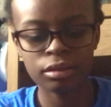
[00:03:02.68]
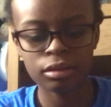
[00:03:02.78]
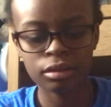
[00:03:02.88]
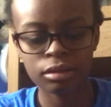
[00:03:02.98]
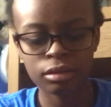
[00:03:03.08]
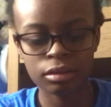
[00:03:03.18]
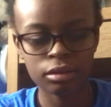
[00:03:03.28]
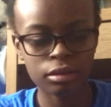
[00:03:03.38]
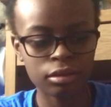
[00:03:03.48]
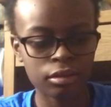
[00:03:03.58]

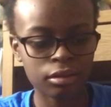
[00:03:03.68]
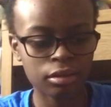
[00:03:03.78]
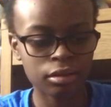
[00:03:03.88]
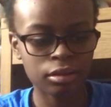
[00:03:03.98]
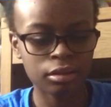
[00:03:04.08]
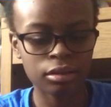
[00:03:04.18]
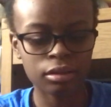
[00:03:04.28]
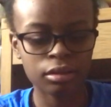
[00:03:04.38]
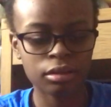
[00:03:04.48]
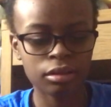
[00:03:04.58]

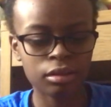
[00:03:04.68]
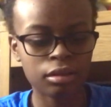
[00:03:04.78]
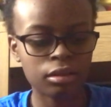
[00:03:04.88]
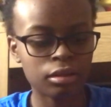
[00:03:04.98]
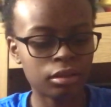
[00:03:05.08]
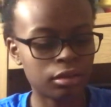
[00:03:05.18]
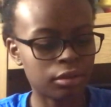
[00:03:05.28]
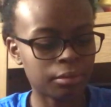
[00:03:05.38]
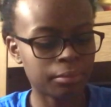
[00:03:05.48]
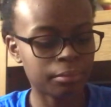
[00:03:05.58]
(silence)